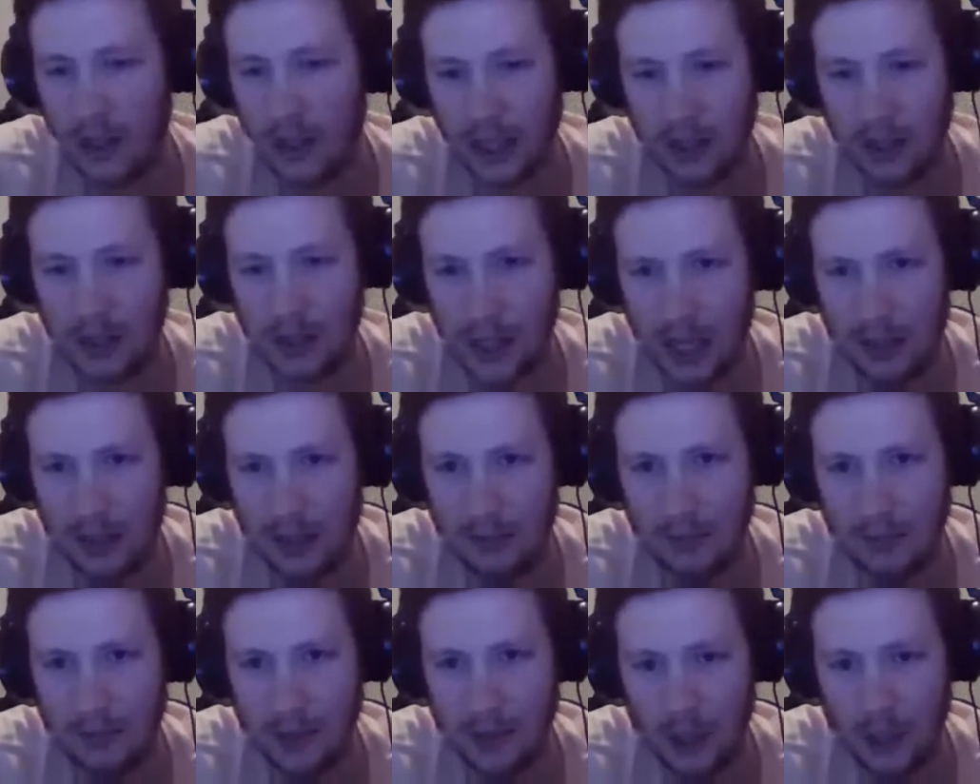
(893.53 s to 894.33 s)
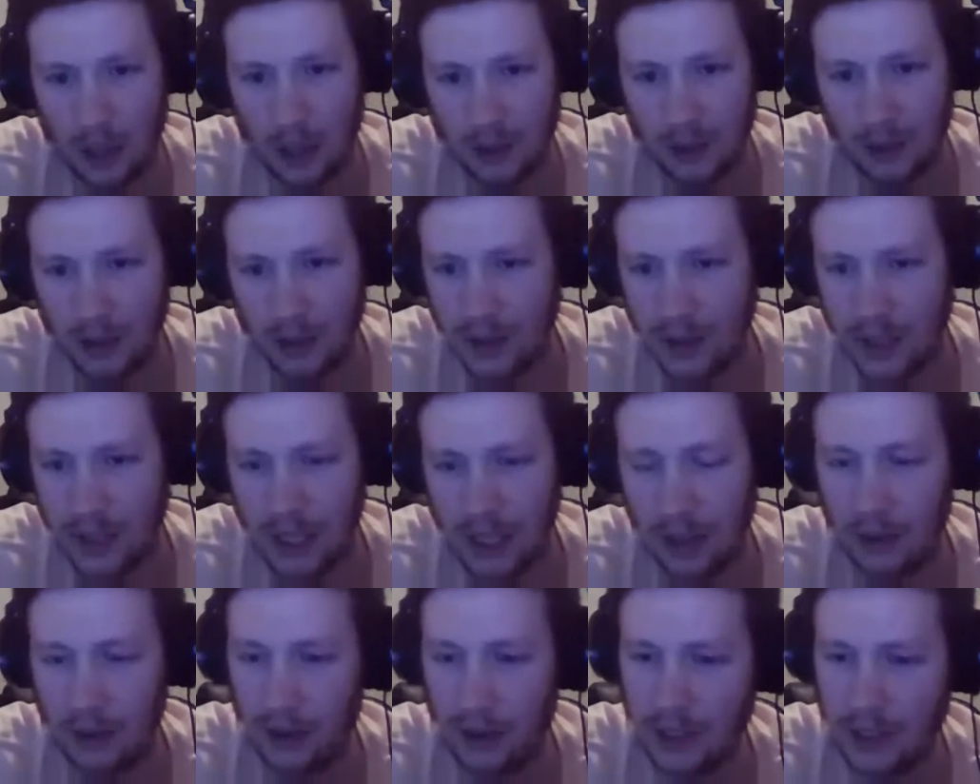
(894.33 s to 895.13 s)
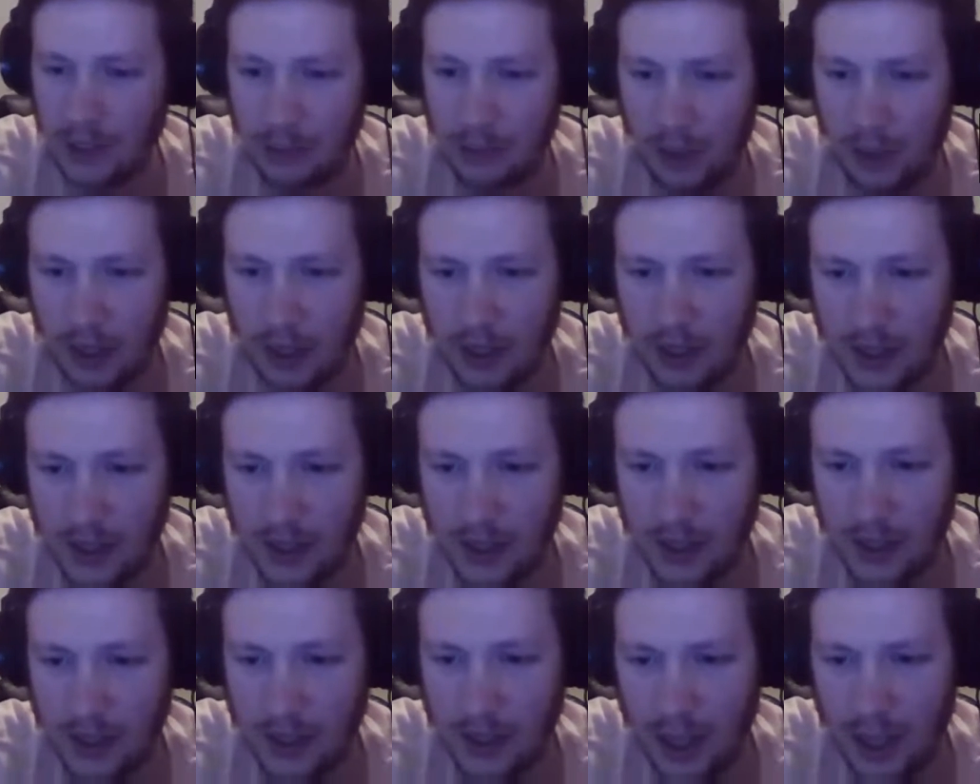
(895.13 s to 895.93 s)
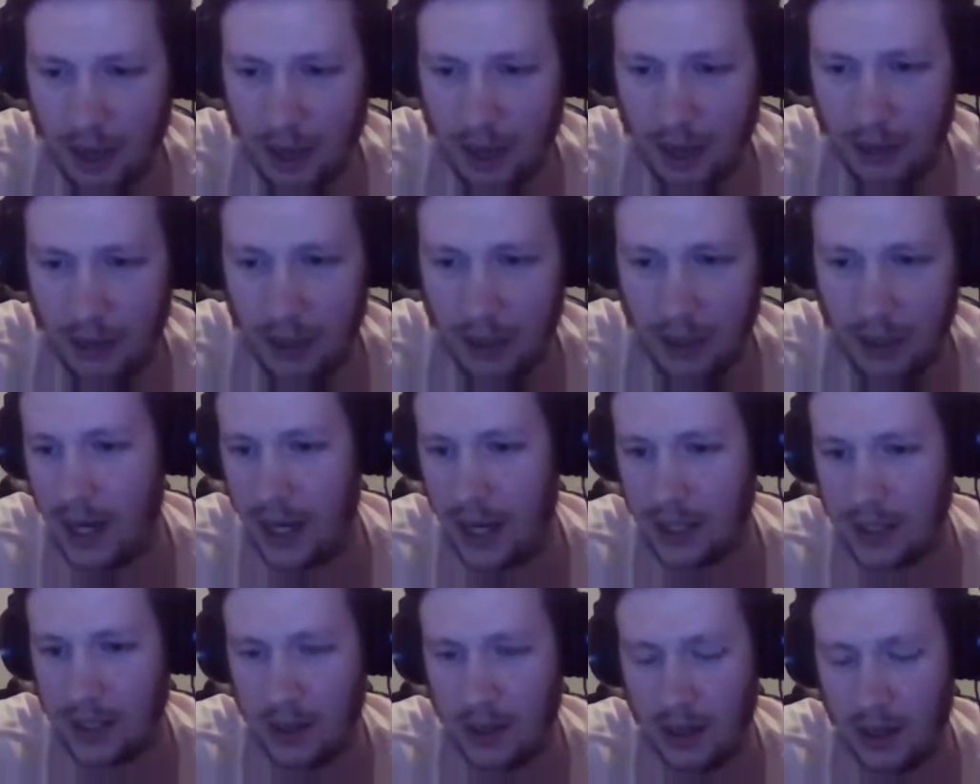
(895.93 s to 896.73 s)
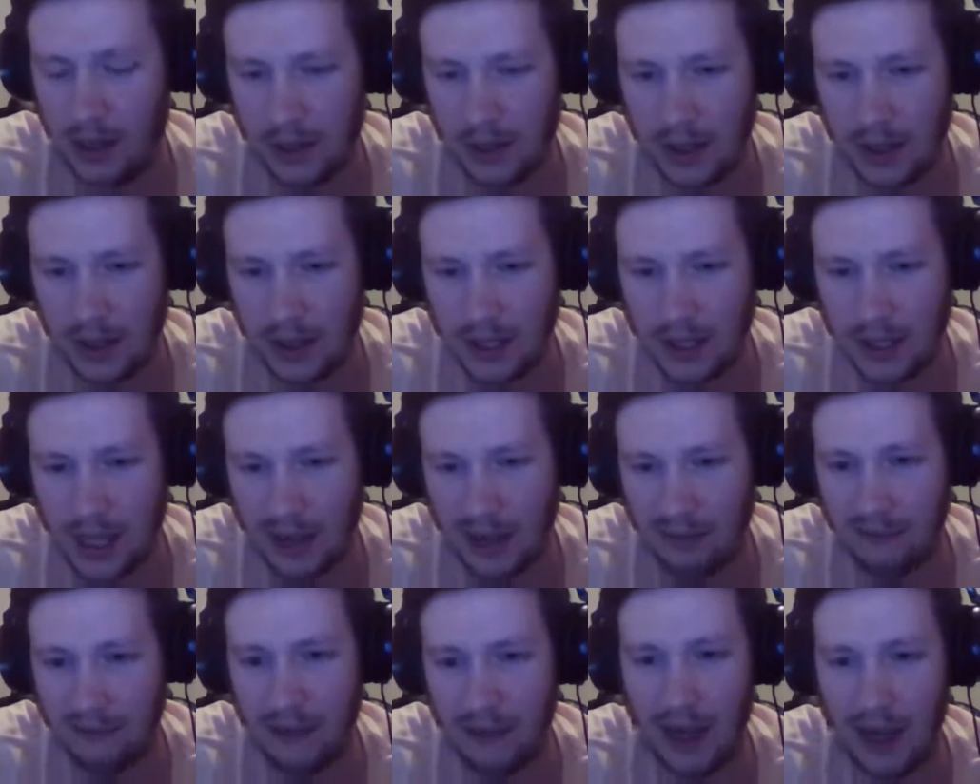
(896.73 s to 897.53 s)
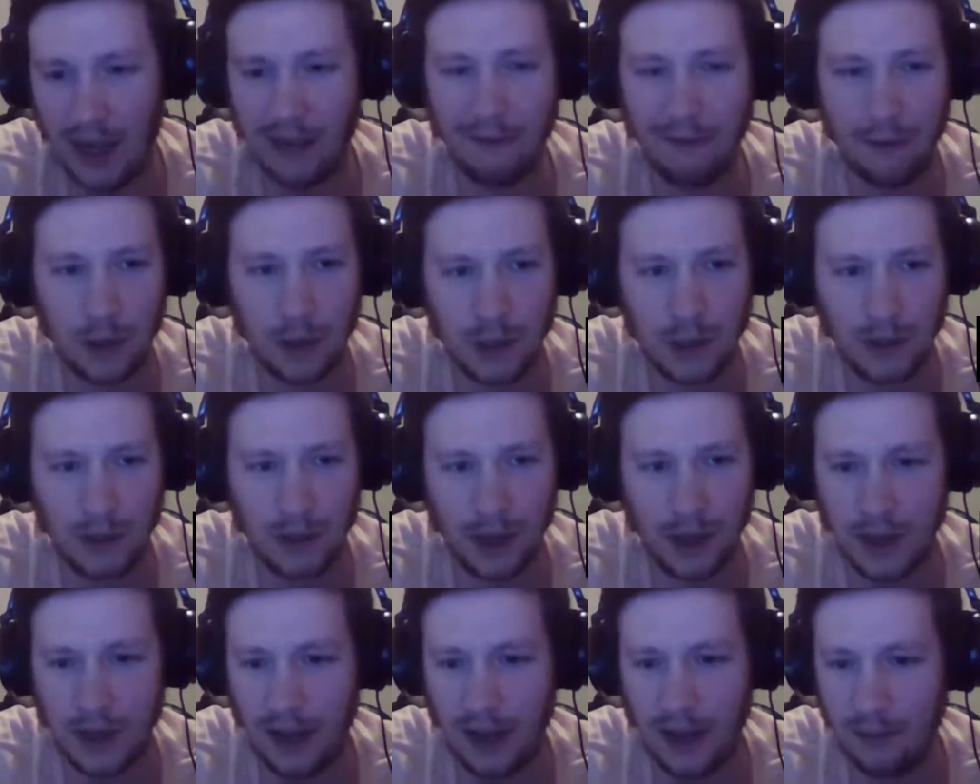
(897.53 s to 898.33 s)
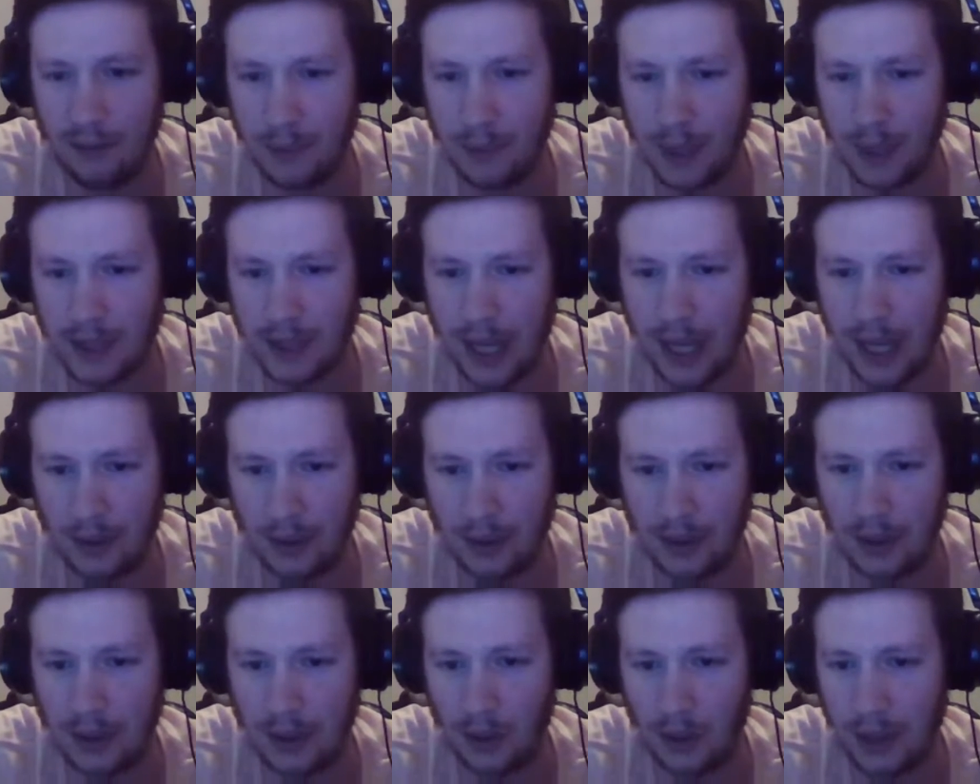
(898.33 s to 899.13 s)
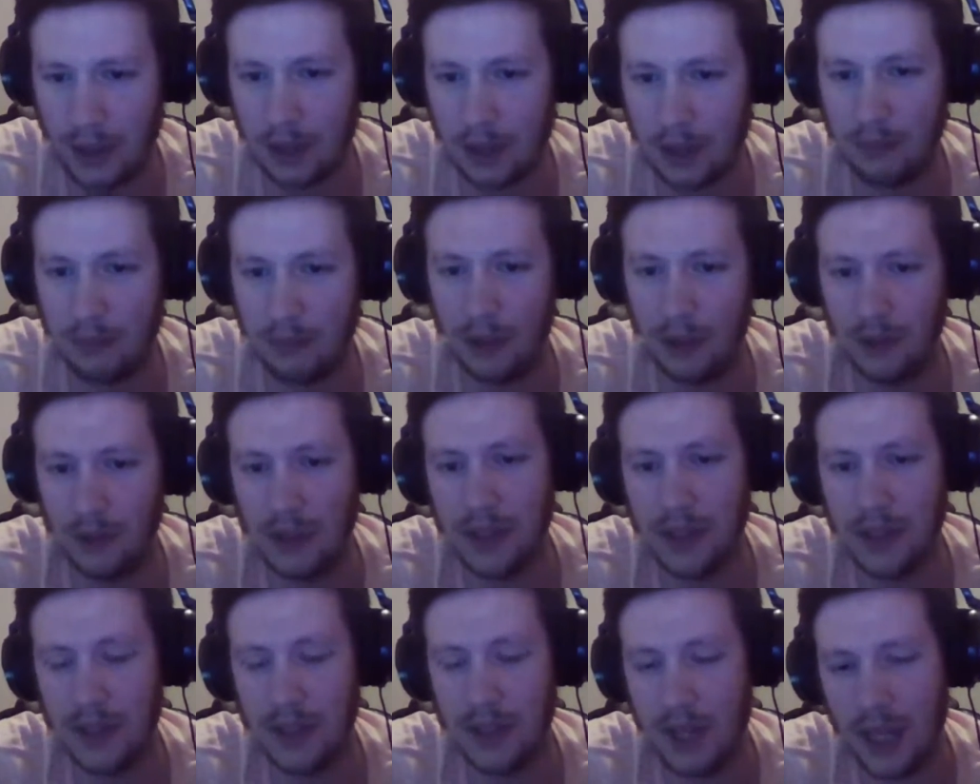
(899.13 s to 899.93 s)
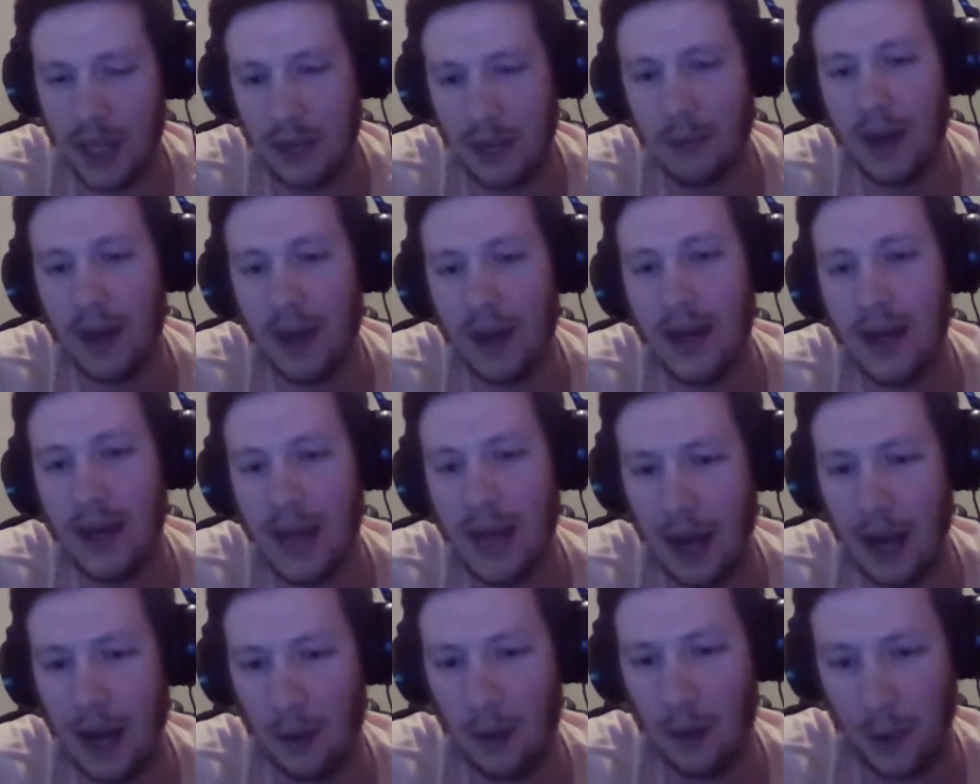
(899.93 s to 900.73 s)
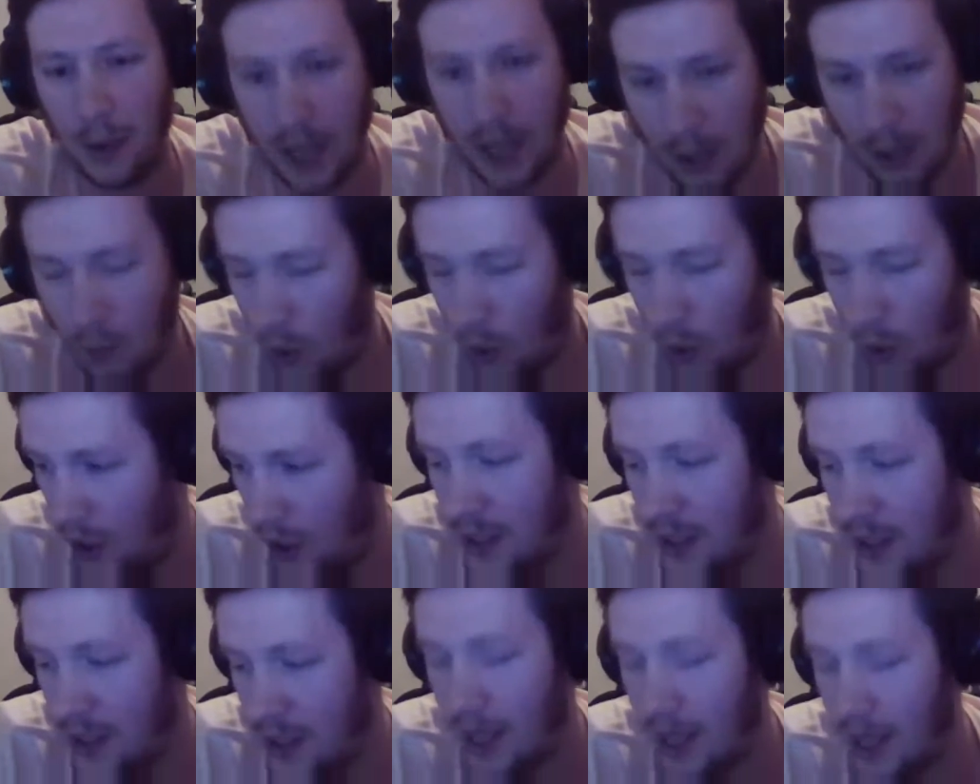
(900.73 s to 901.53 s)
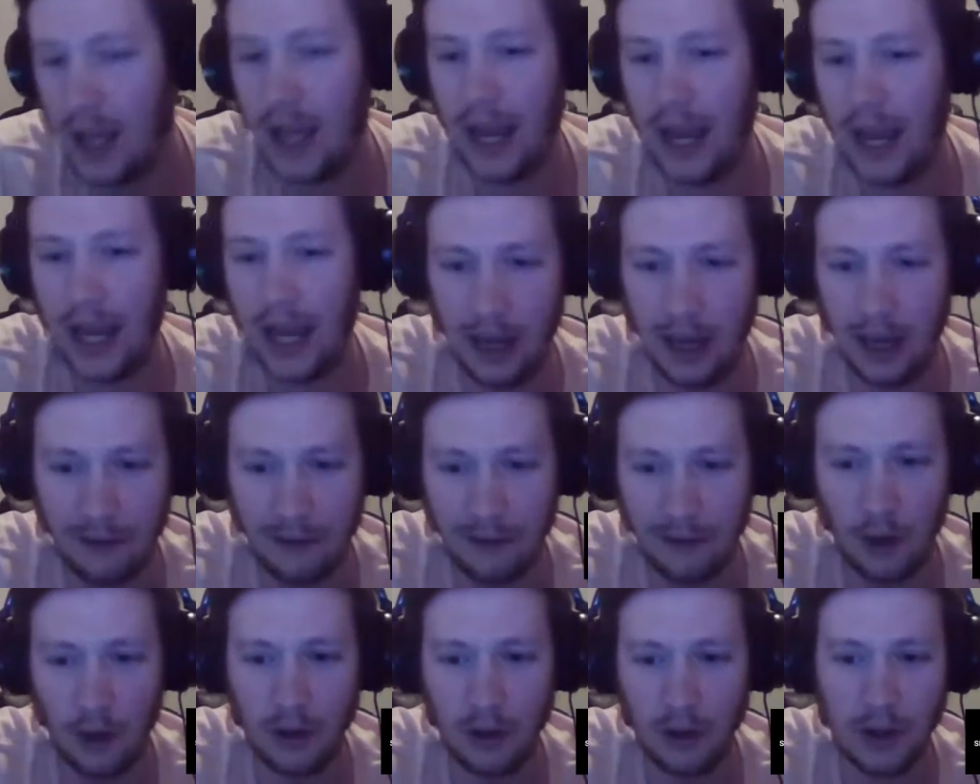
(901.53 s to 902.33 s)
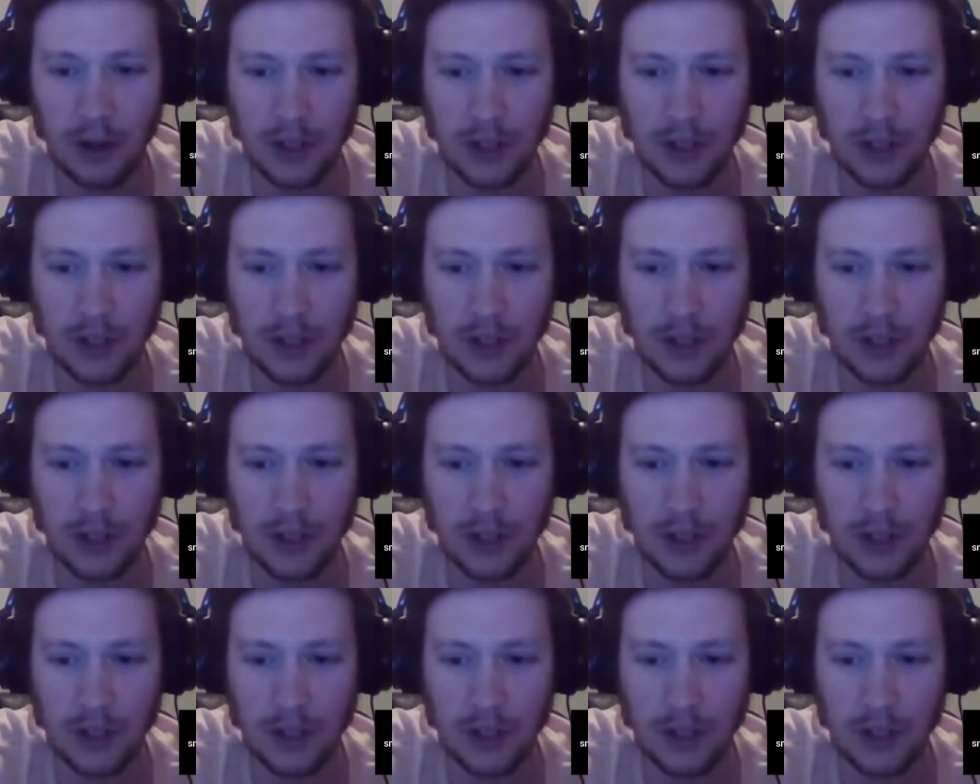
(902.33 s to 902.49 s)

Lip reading: like you said, John Gruden's selling all these players off, but over the next 2 years, he's got 5 first-round draft picks now, so he can build this team how he wants. And then if it all goes up in